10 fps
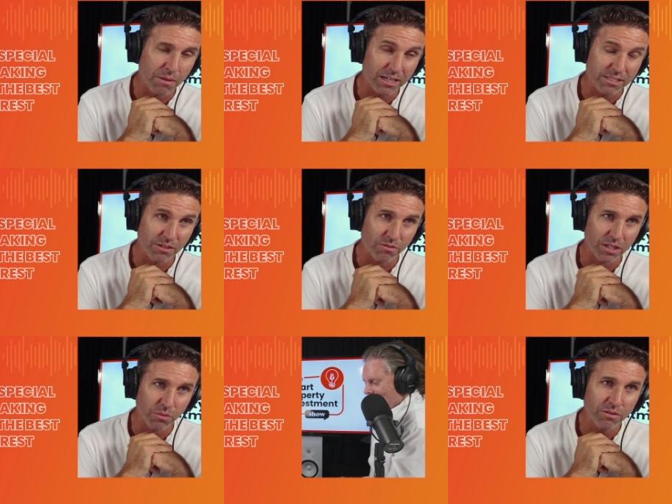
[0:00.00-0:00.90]
All those markets did
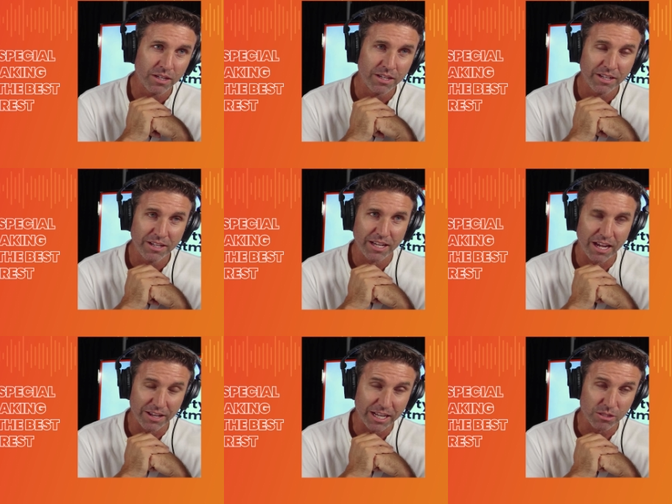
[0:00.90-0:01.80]
really well,
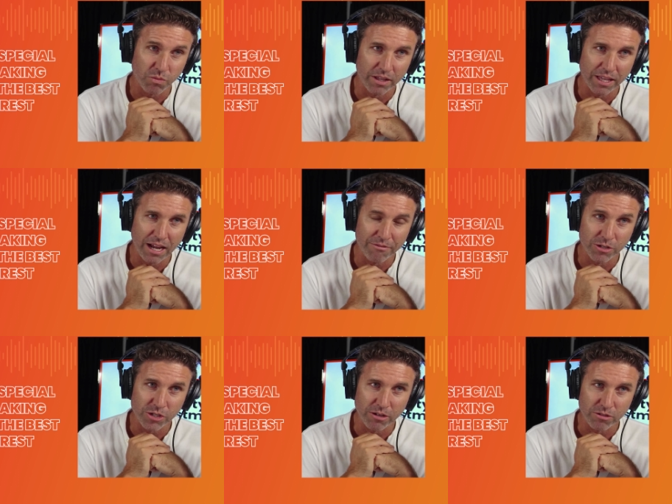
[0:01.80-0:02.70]
and hence why that
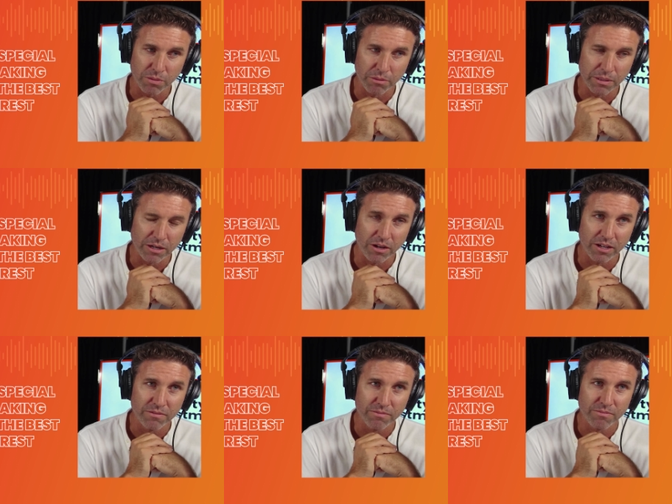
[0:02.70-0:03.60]
average annual is probably a bit
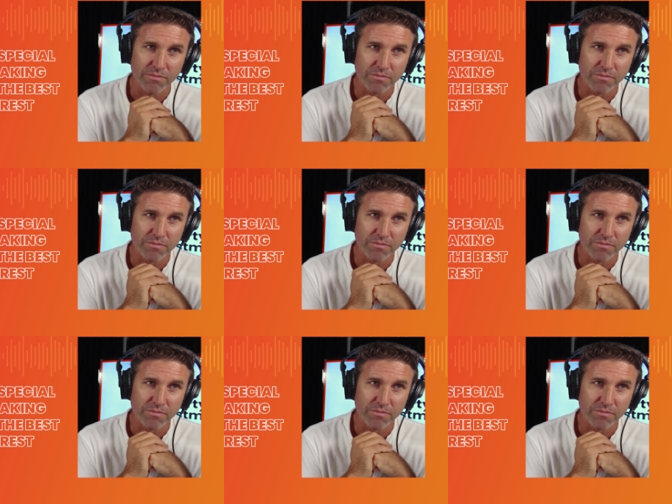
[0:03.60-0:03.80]
higher.